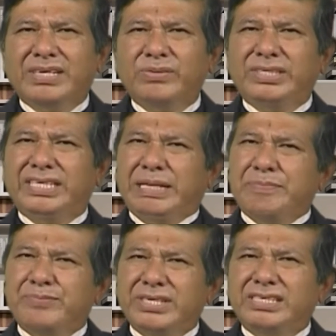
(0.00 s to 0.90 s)
with
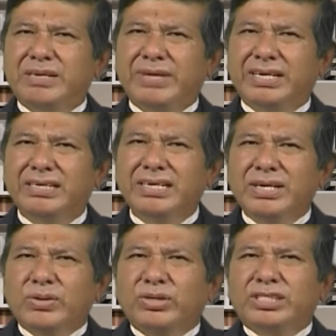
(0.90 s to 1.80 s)
imprisonment,
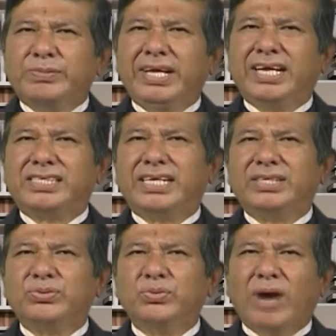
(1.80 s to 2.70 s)
which may
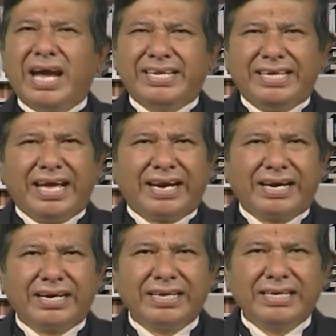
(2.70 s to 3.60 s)
extend to 1 year,
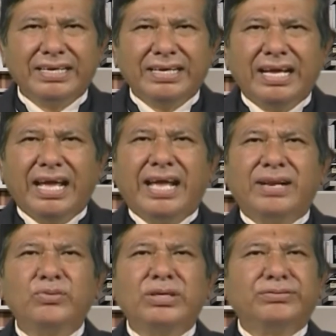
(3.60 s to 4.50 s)

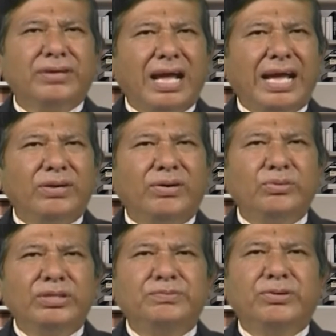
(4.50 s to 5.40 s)
and with fine,
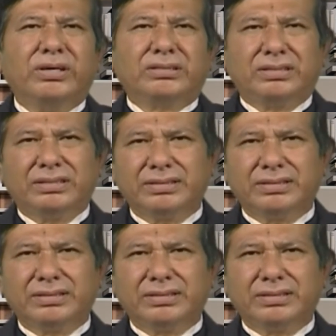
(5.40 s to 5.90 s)
or with both.